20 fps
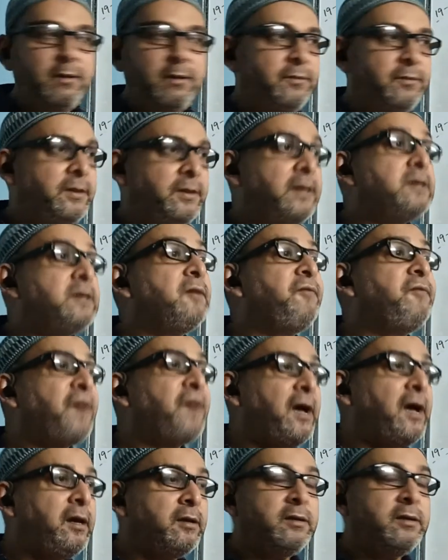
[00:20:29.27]
There is a
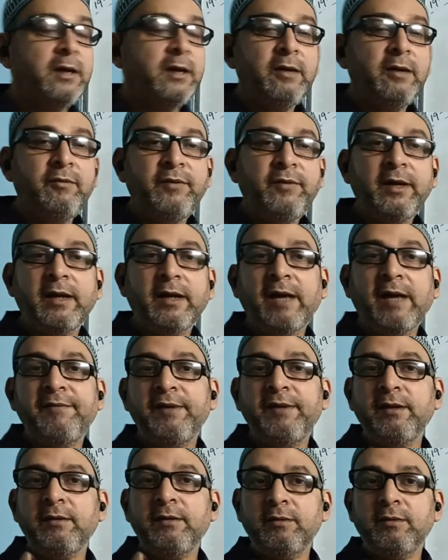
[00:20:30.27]
fire and we are
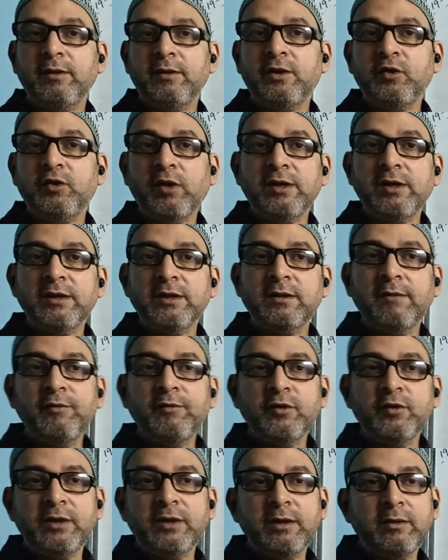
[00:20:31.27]
having the choices of
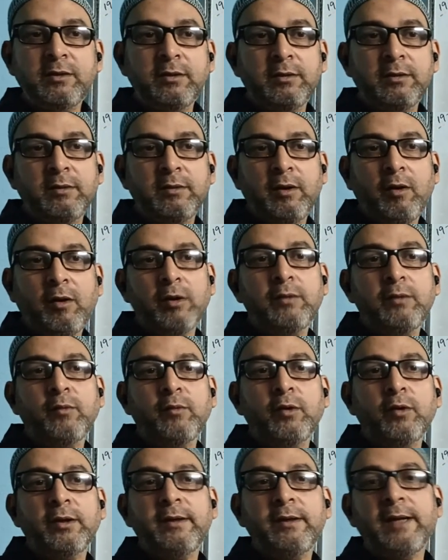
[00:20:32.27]
using hot
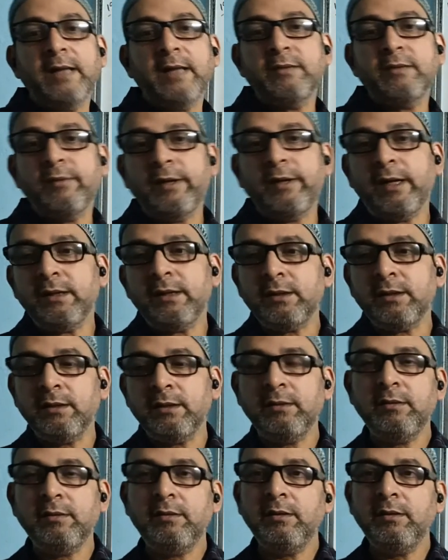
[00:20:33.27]
water as well
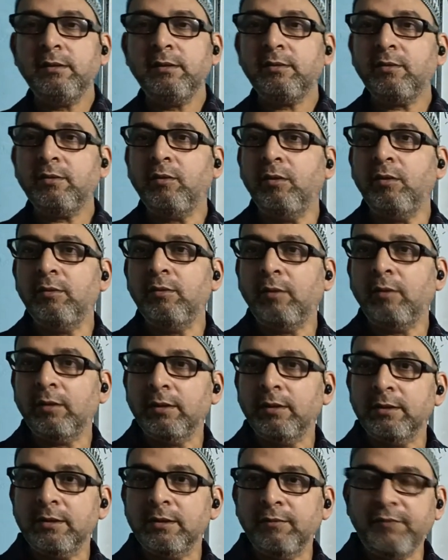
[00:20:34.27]
as the cold
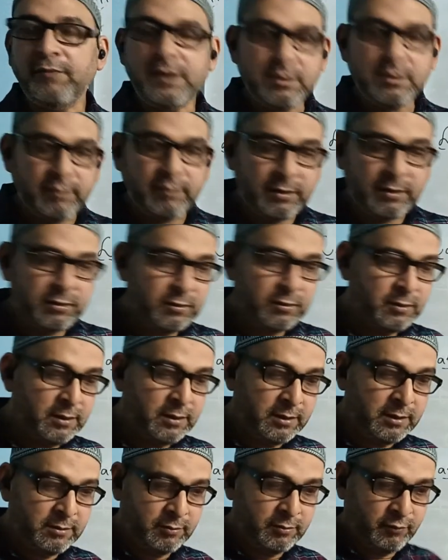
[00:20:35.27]
water. So which
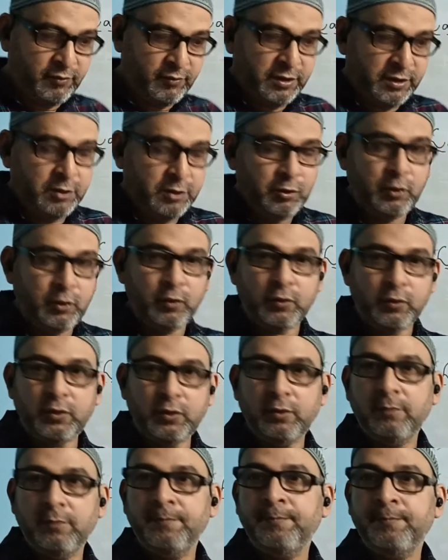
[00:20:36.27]
one we should use?
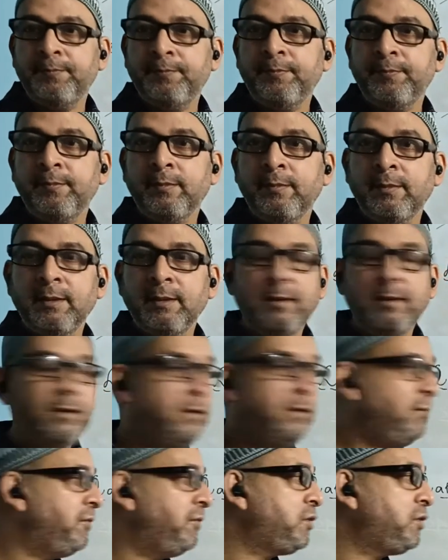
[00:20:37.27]

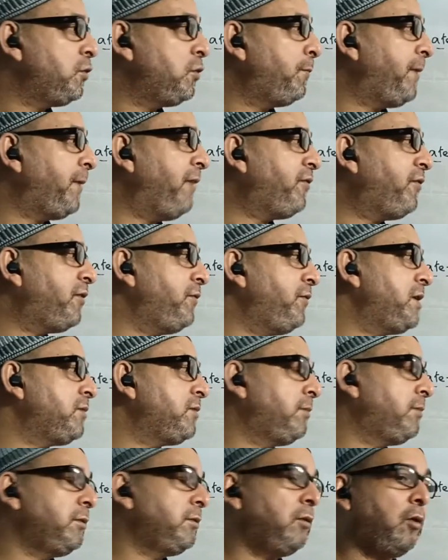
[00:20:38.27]
We should prefer which
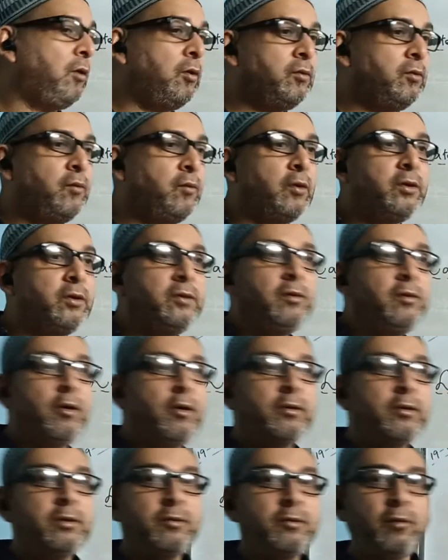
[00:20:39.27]
one? The hot water
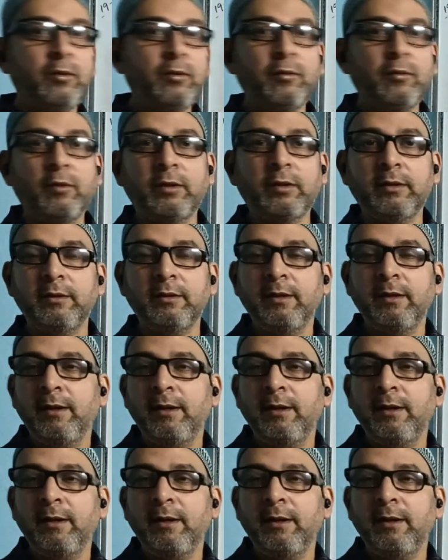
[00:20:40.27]
or the cold water?